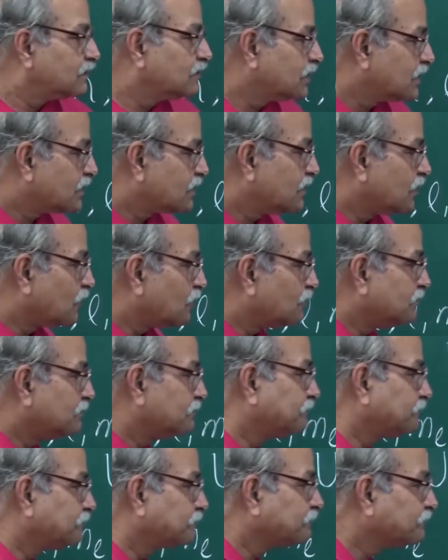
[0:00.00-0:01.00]
just now.
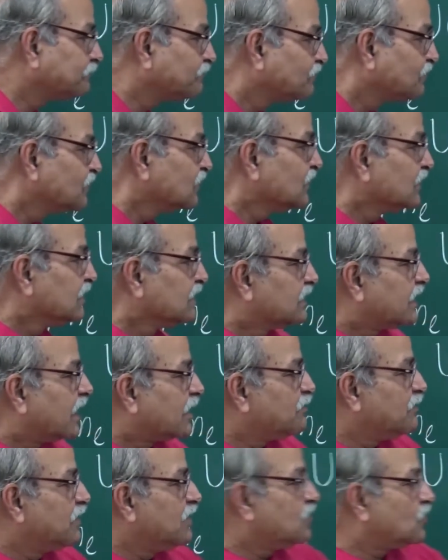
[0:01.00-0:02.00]

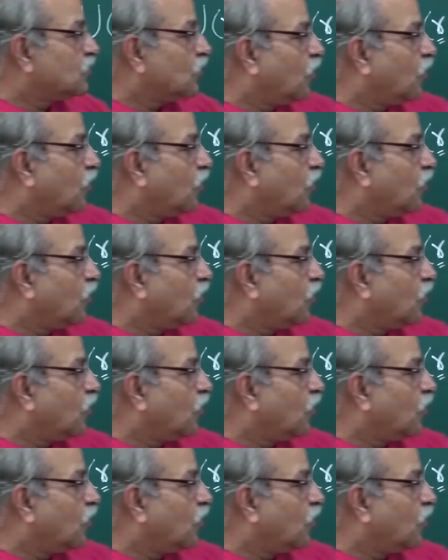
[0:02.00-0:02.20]
That means